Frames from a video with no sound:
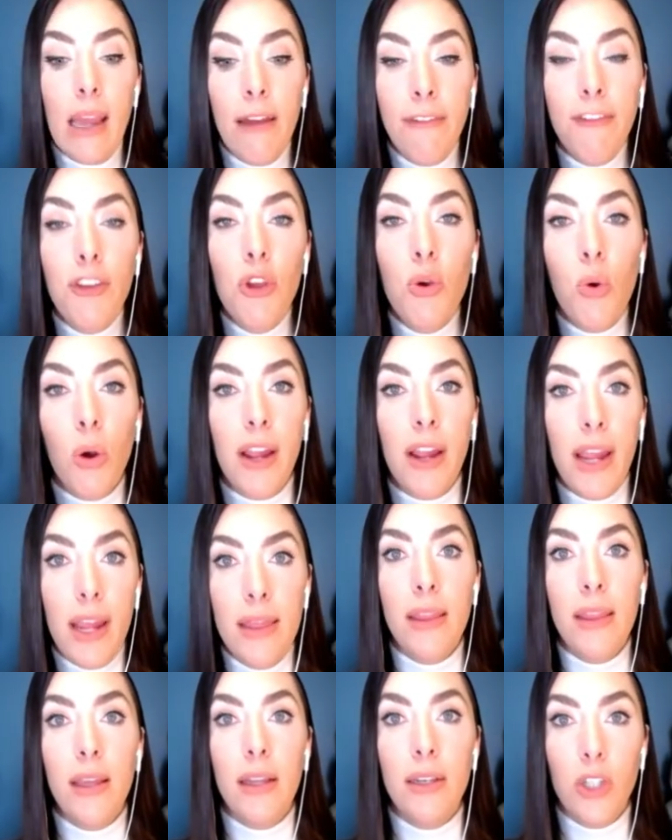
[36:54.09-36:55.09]
if you are
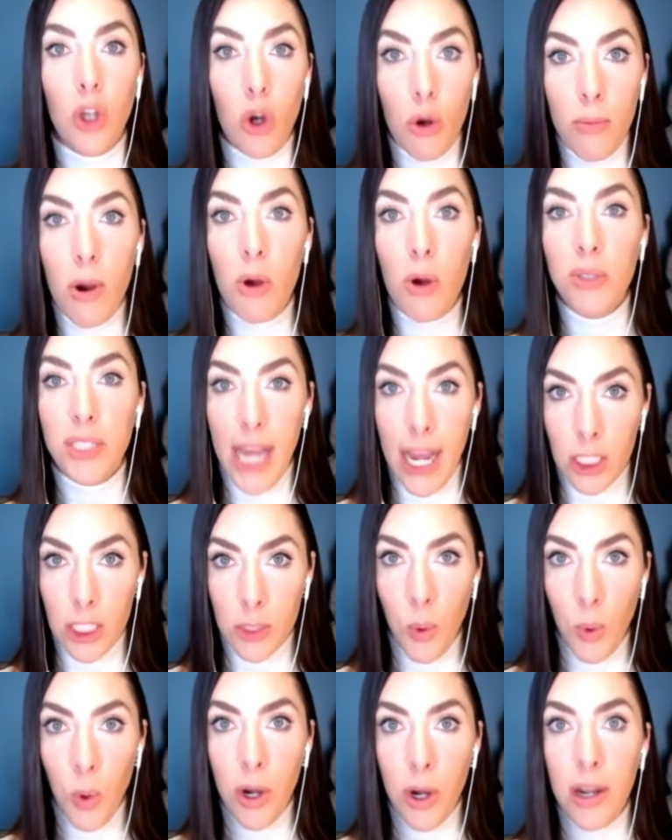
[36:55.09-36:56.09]
in the Domo
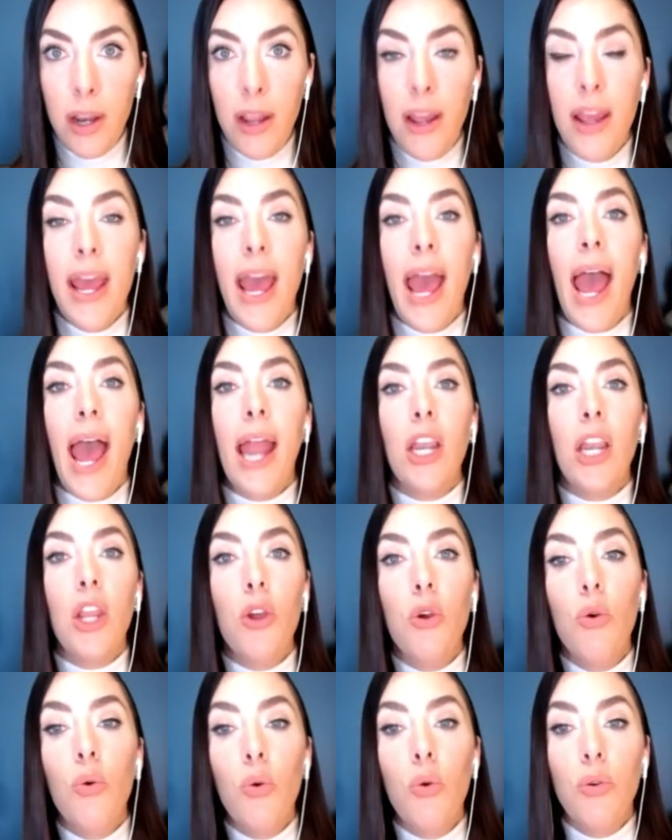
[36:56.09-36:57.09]
dashboard and
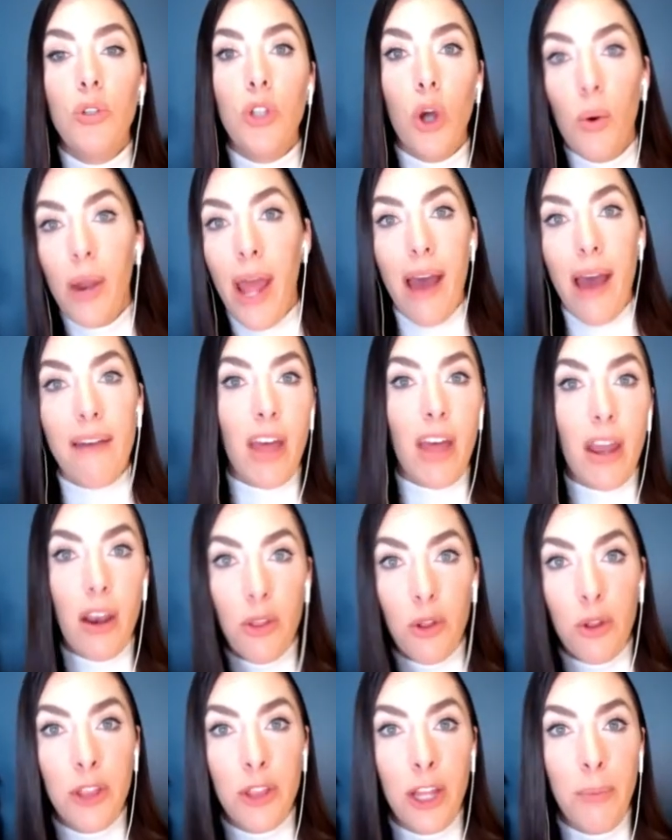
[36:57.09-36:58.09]
you don't have that
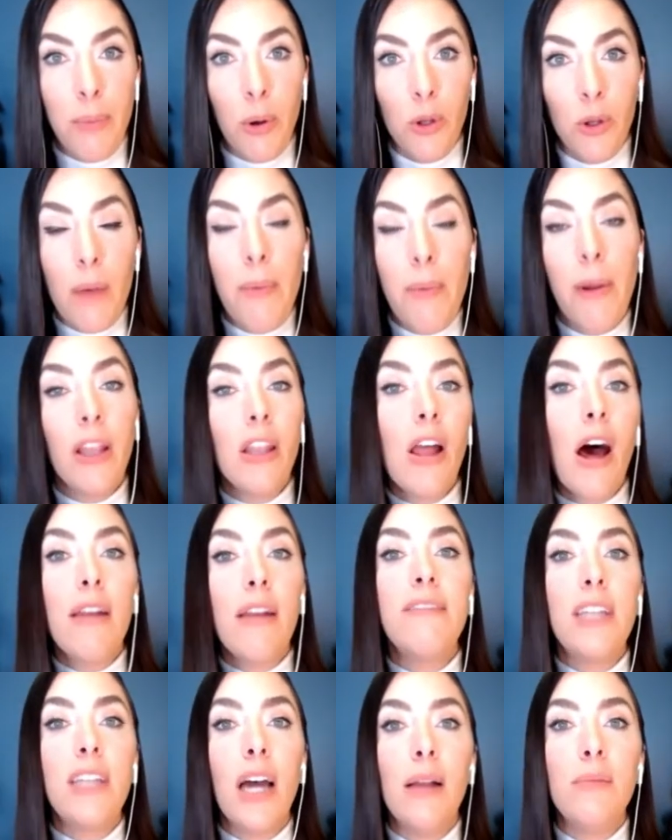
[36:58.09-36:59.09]
other thing pulled up, a lot
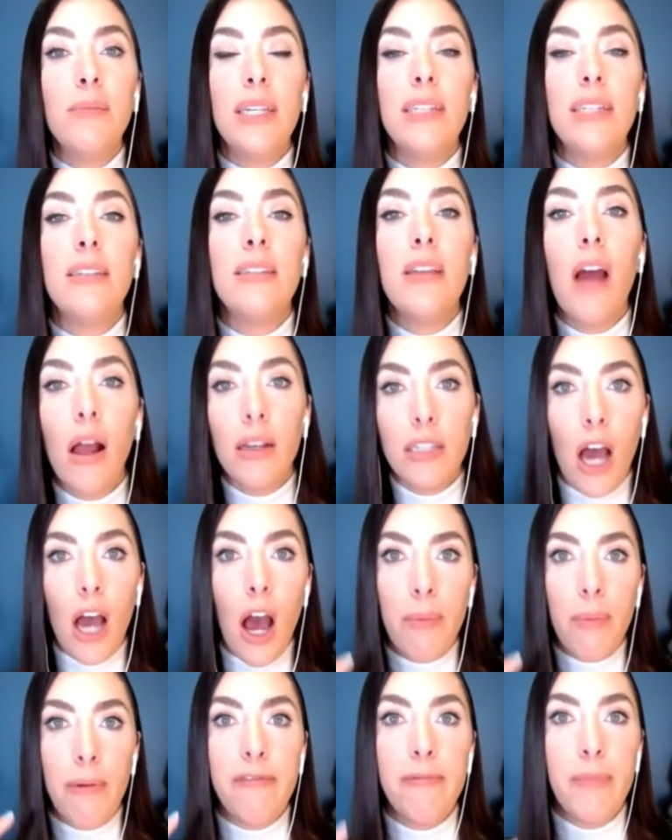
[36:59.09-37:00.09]
of times it's not
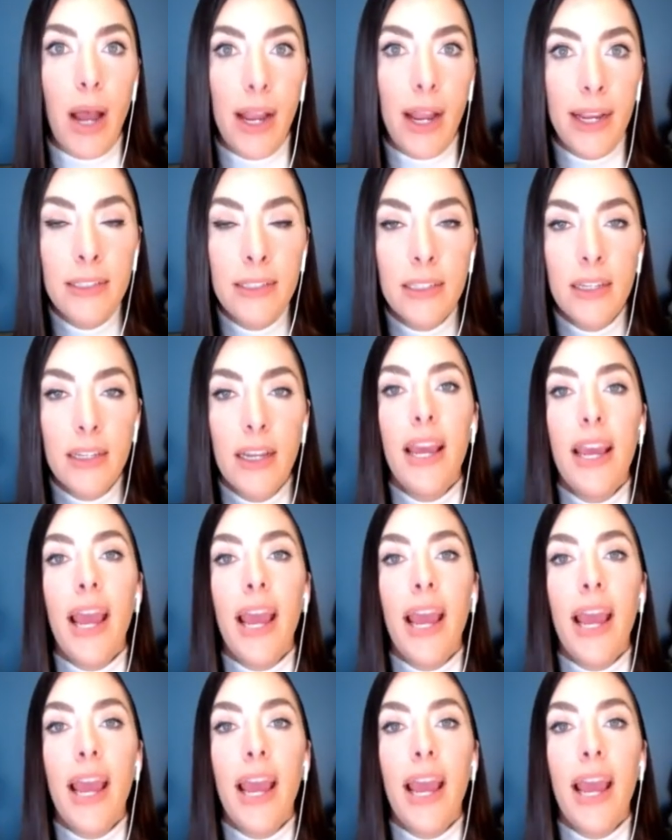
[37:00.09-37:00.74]
top of mind.